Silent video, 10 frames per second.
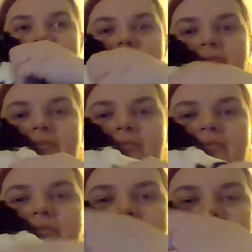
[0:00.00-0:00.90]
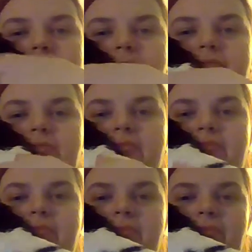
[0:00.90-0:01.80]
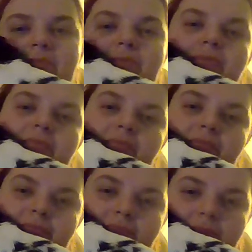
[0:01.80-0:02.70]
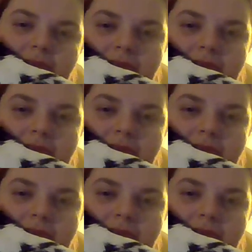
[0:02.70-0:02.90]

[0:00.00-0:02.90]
(no one is talking)